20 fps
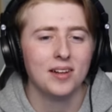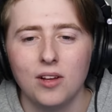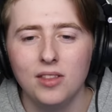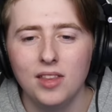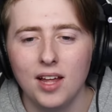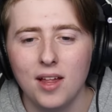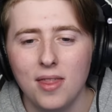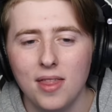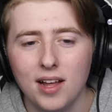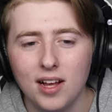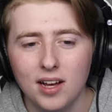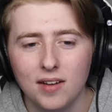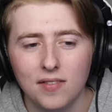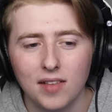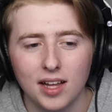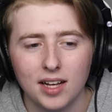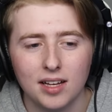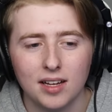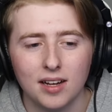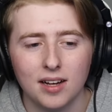Couldn't they think of
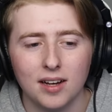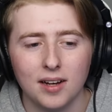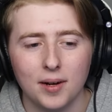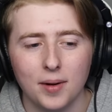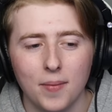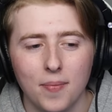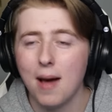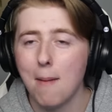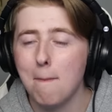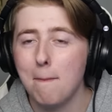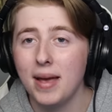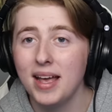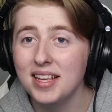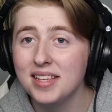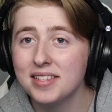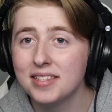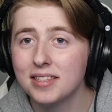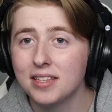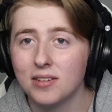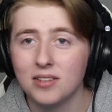like uh, the
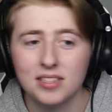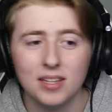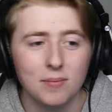abyss or